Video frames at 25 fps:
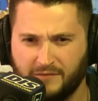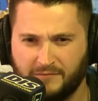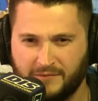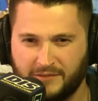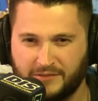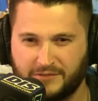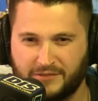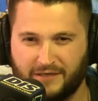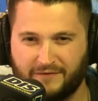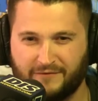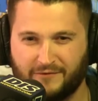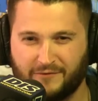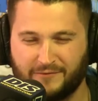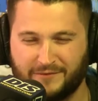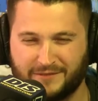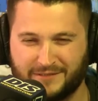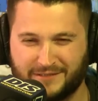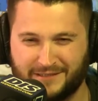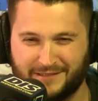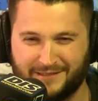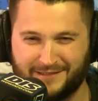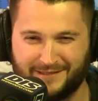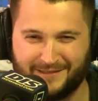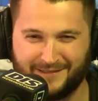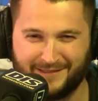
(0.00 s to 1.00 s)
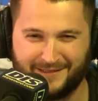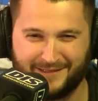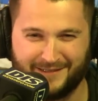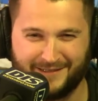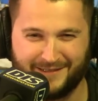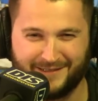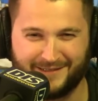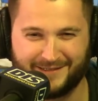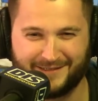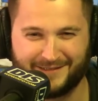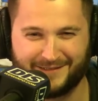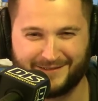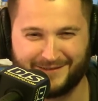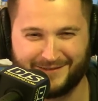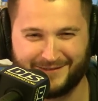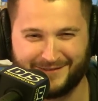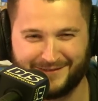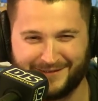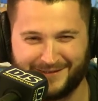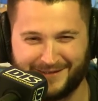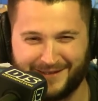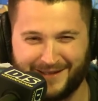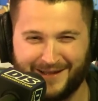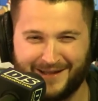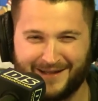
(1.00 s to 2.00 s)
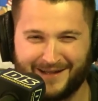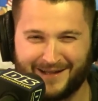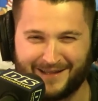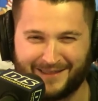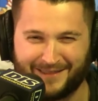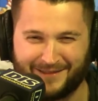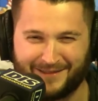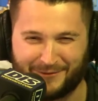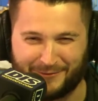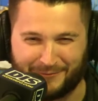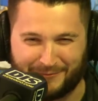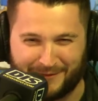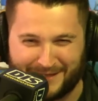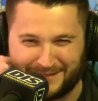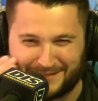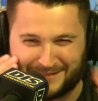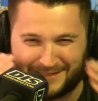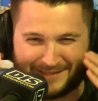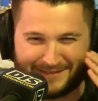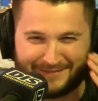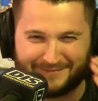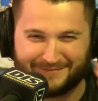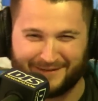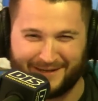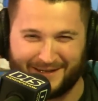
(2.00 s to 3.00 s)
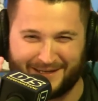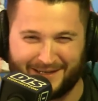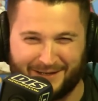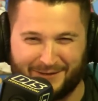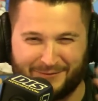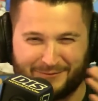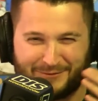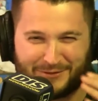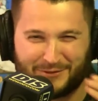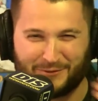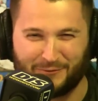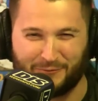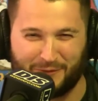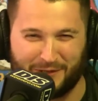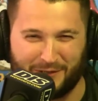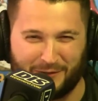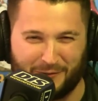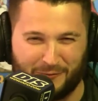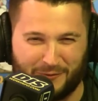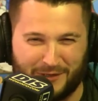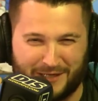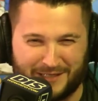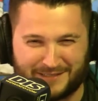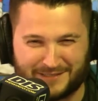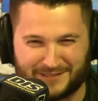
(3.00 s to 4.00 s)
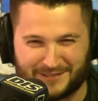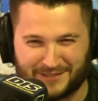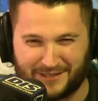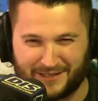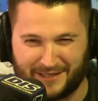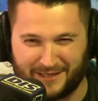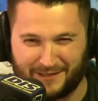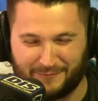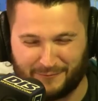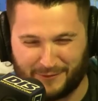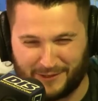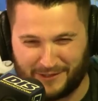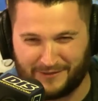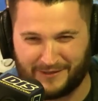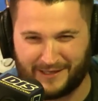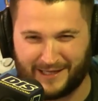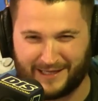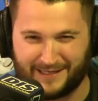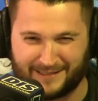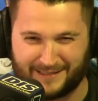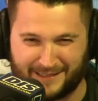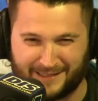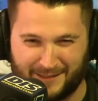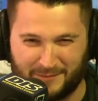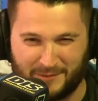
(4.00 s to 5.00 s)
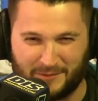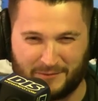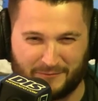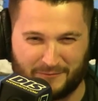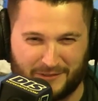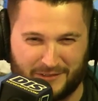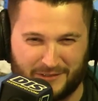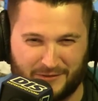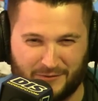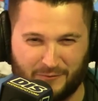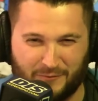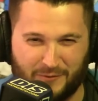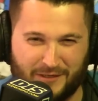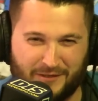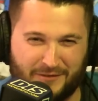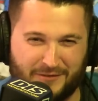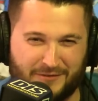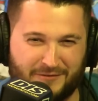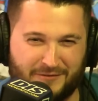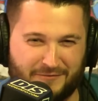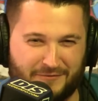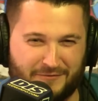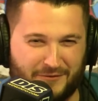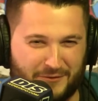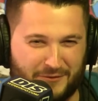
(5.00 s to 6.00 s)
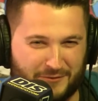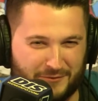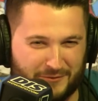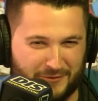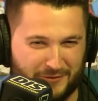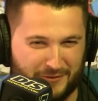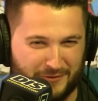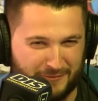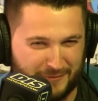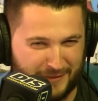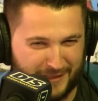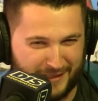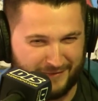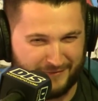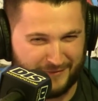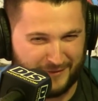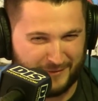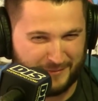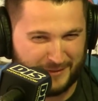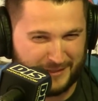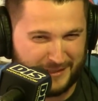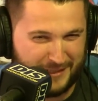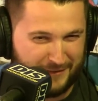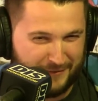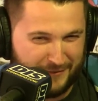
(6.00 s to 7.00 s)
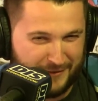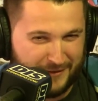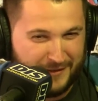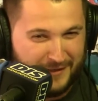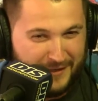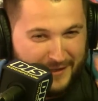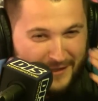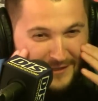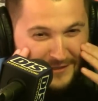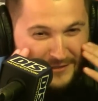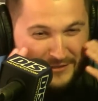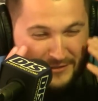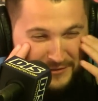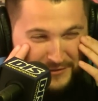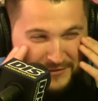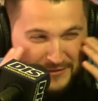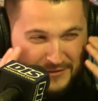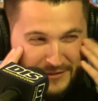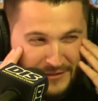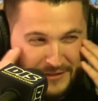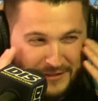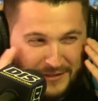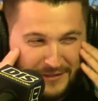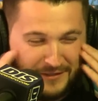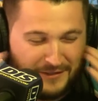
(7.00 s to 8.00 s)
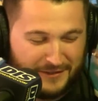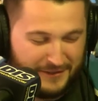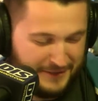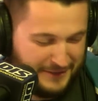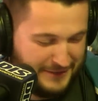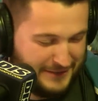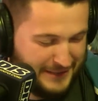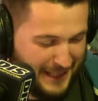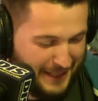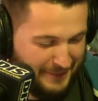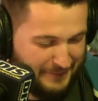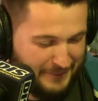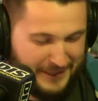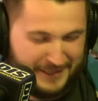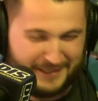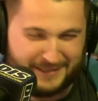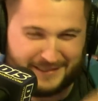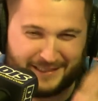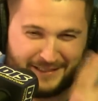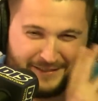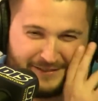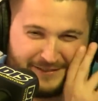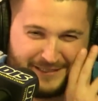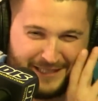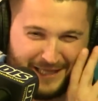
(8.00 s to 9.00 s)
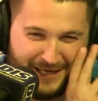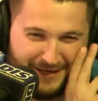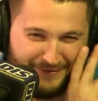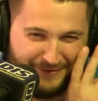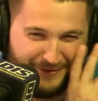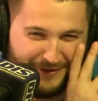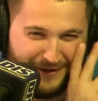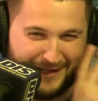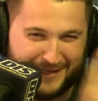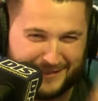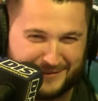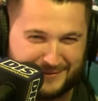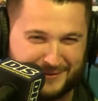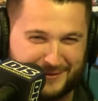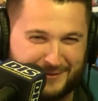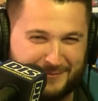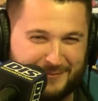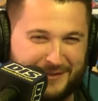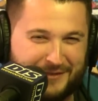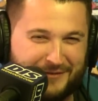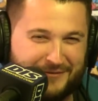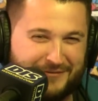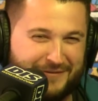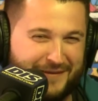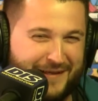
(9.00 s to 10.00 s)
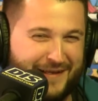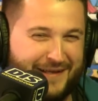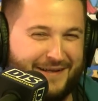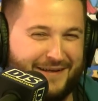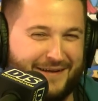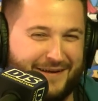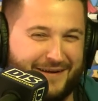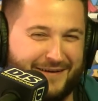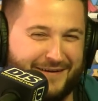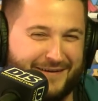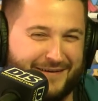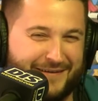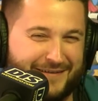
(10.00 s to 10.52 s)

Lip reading: Minnie Driver was and they were racing to find out what the will was. So Will had to come and read the will at the funeral or whatever. But she was tapping the tears out of her eyes with the middle finger.